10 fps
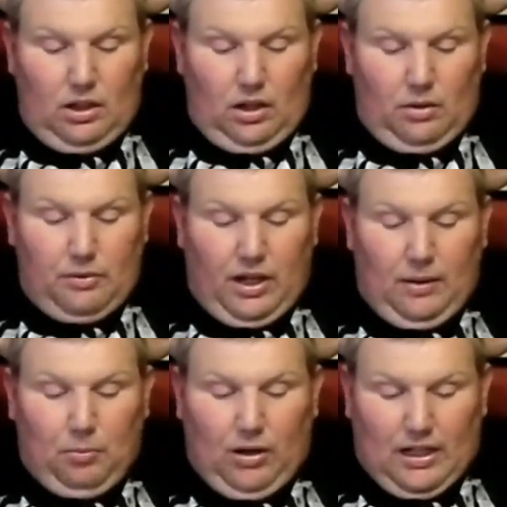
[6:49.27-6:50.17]

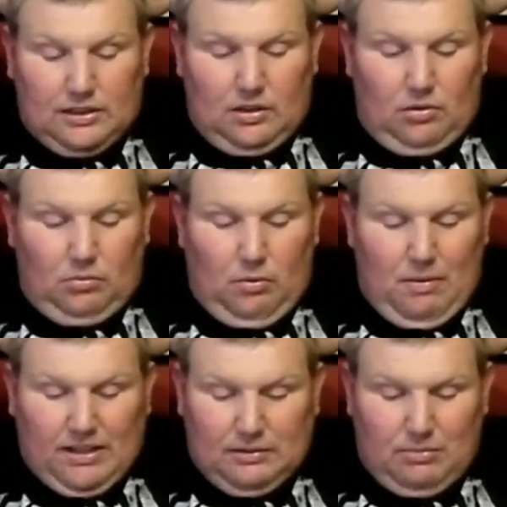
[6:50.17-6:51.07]
Deonna Purrazzo won
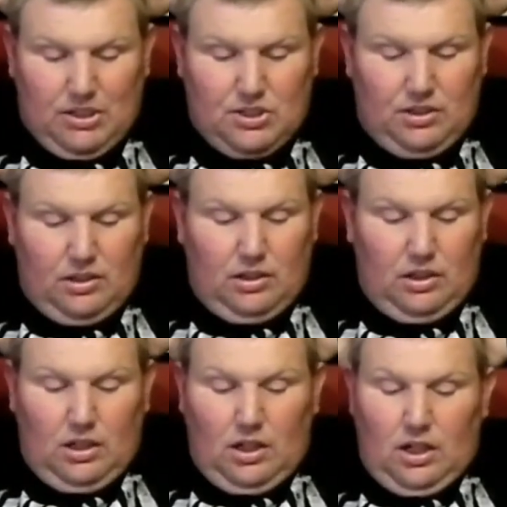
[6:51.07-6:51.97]
by submission.
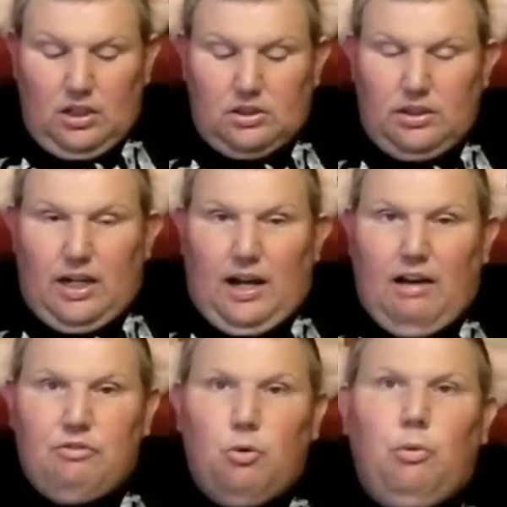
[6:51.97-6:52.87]
So yeah,
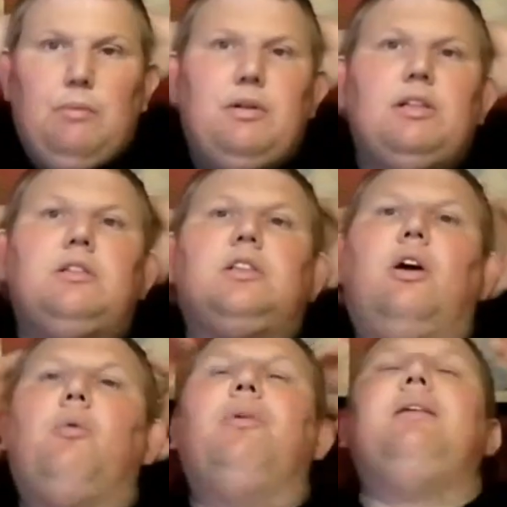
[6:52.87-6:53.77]
having the women
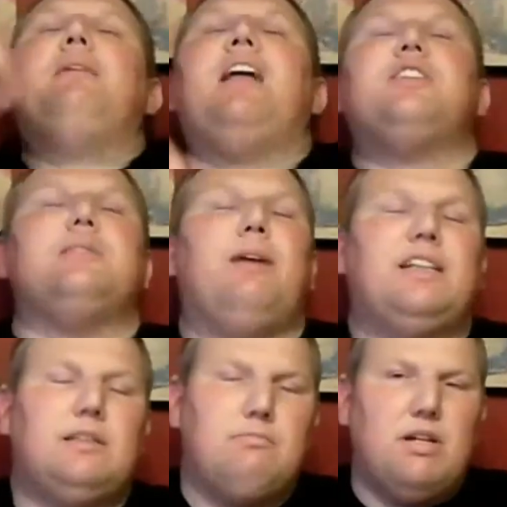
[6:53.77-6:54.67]
start winning matches by
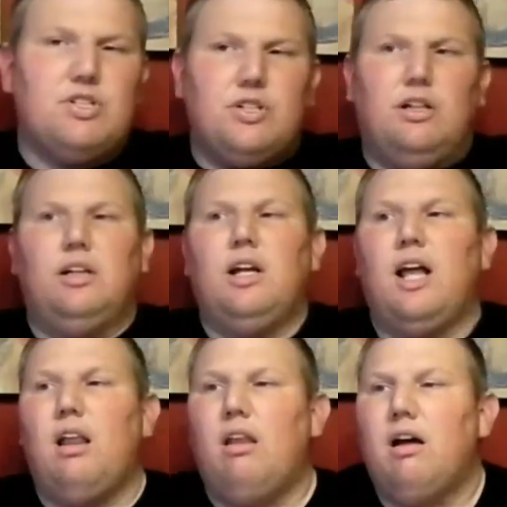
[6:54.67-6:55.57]
submission,
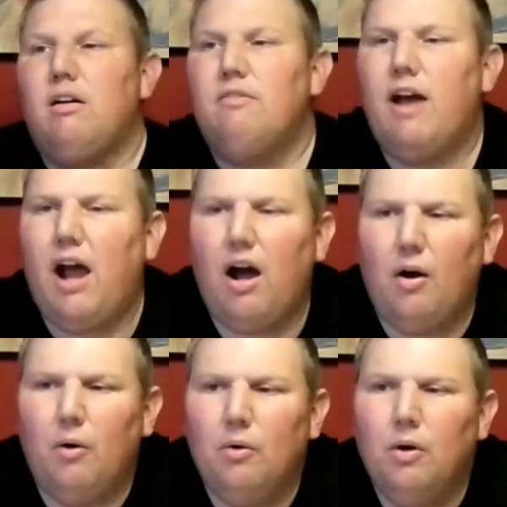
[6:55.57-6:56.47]
I love
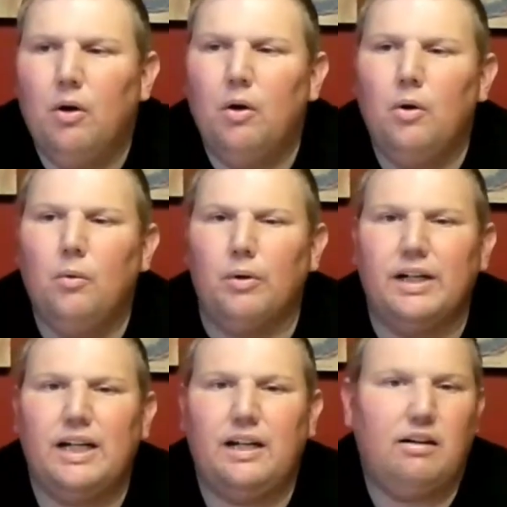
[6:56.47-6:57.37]
how we're
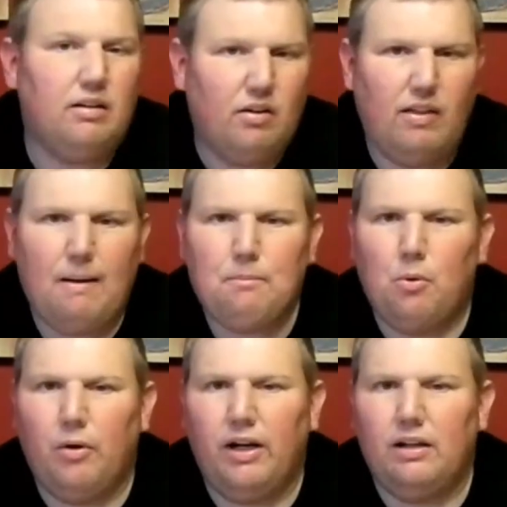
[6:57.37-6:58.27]
getting to that
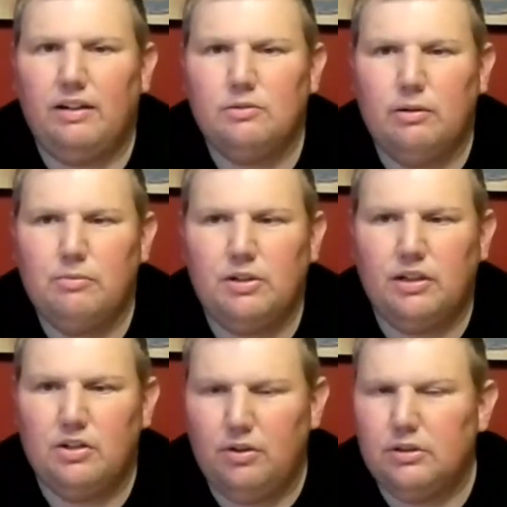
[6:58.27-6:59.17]
point. These women
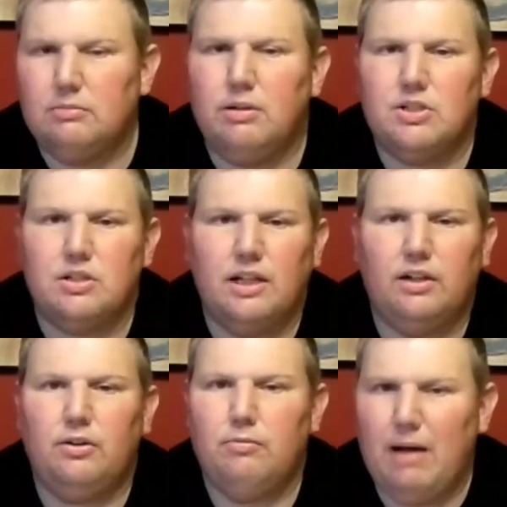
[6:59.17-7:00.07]
can do submission, they
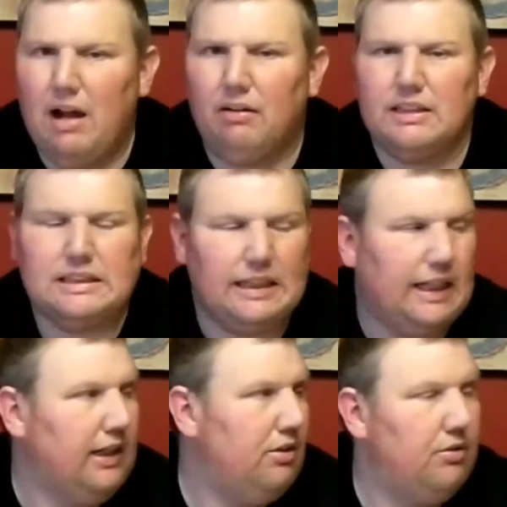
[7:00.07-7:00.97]
can do mat wrestling,
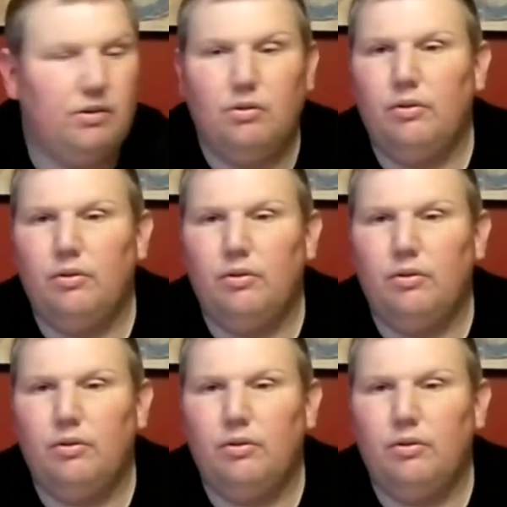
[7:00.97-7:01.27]
they can do